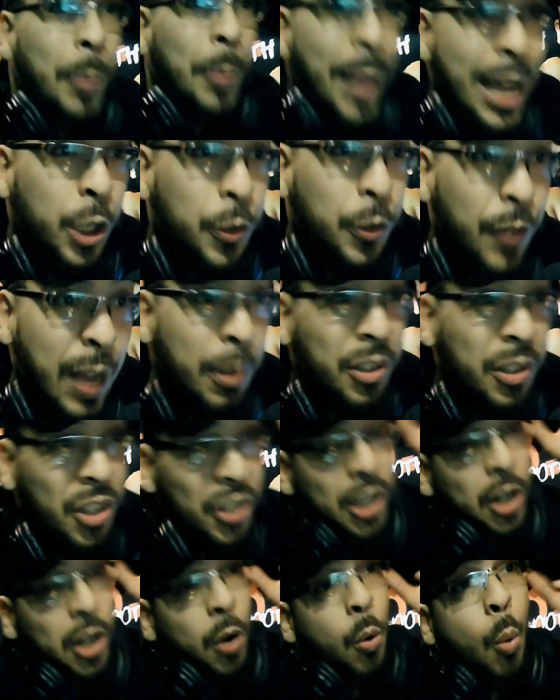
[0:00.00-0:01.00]
fan base is
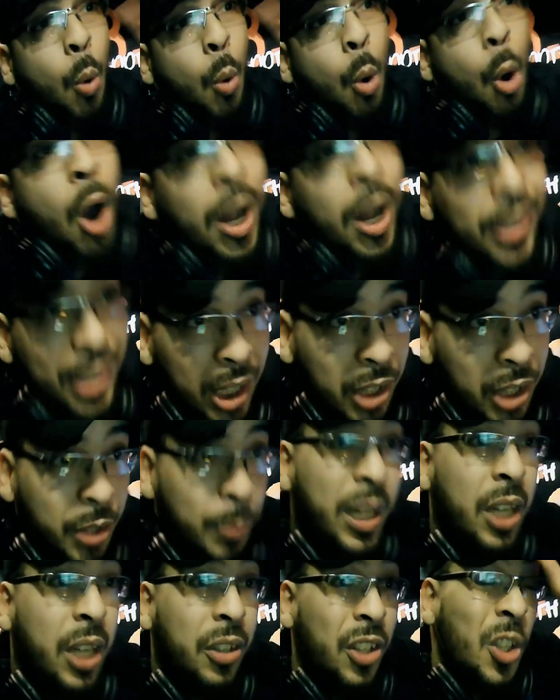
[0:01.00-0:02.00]
going to want to listen
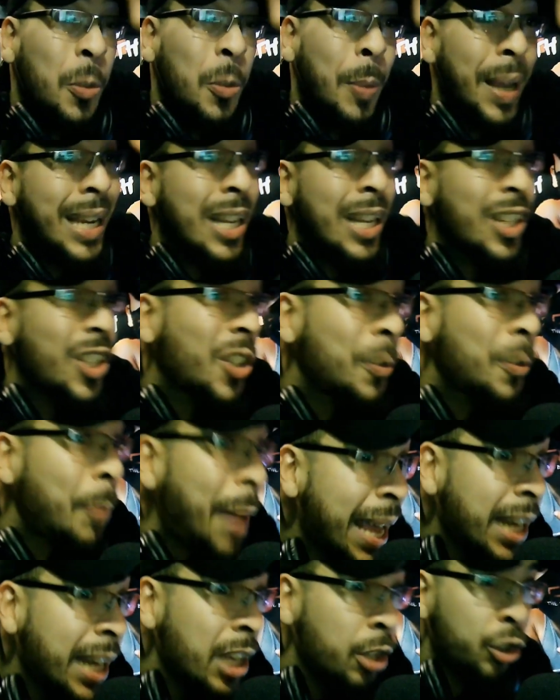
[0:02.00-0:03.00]
because he's spitting in
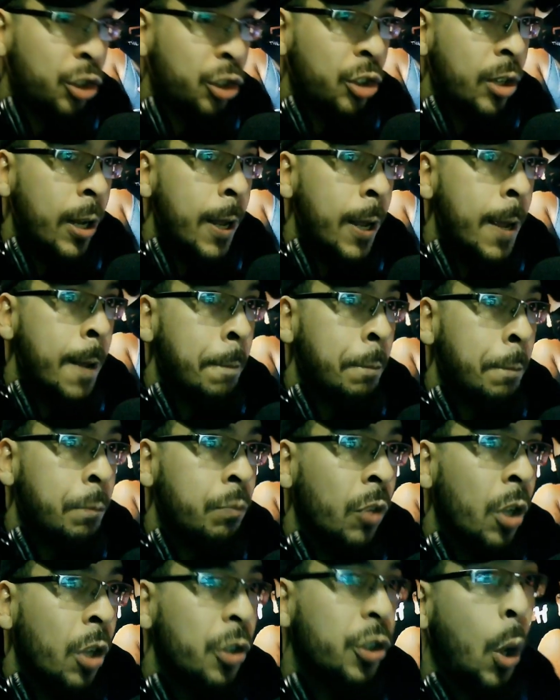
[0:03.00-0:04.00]
Spanish.
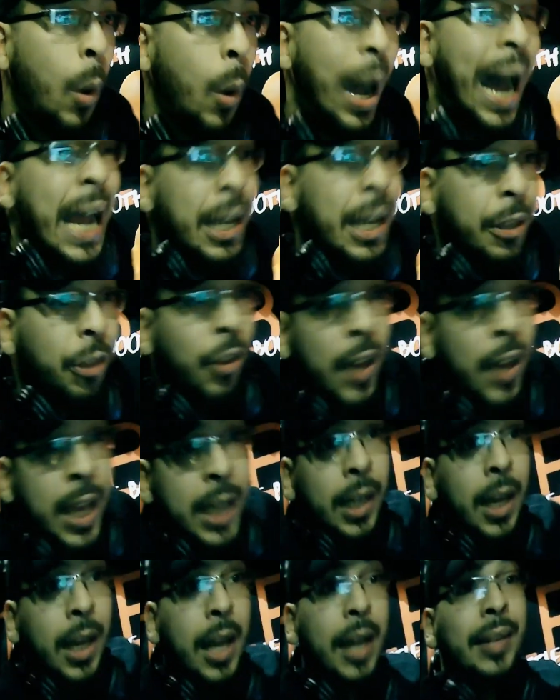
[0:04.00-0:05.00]
So I think
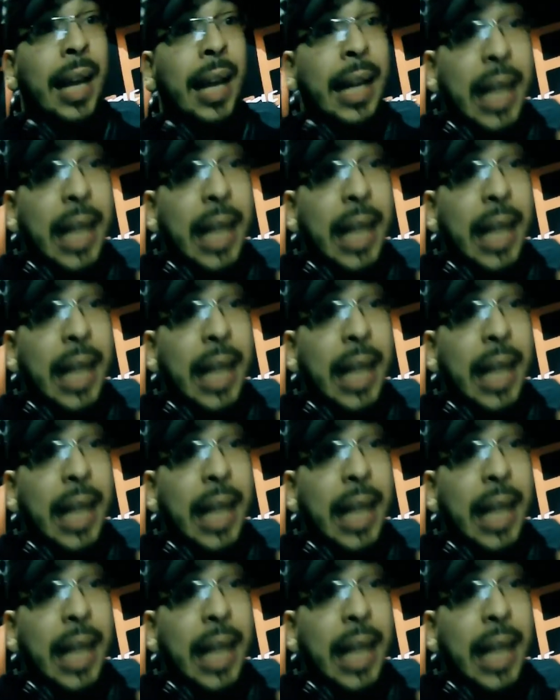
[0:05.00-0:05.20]
that he